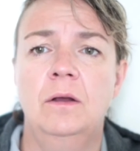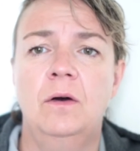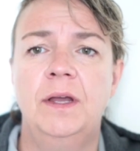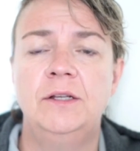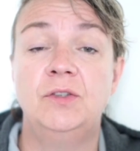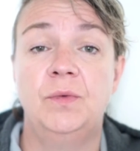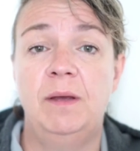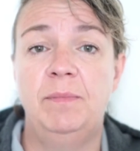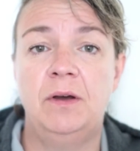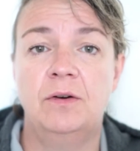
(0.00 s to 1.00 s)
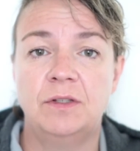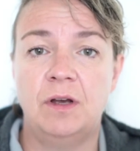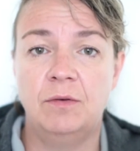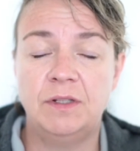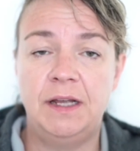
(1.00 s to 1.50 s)
got into it because
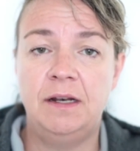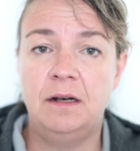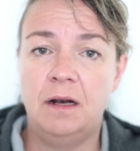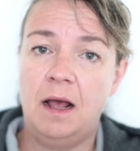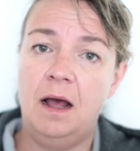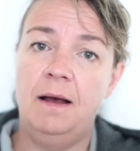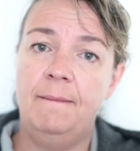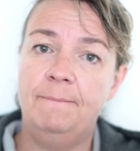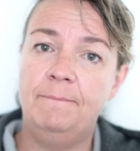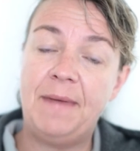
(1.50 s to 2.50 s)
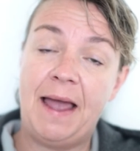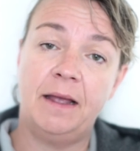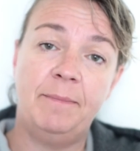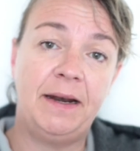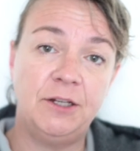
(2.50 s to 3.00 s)
I was in
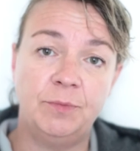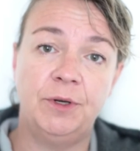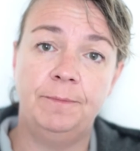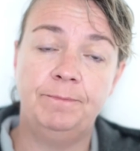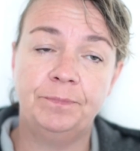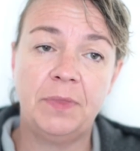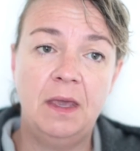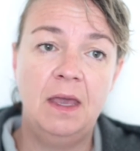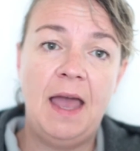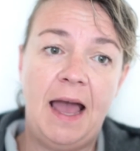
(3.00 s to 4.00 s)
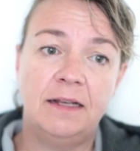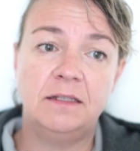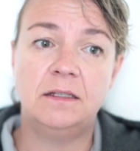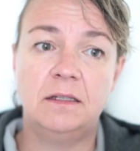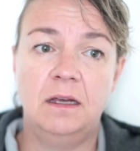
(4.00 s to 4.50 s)
anger management,
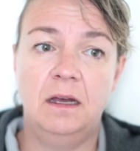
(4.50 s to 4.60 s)
and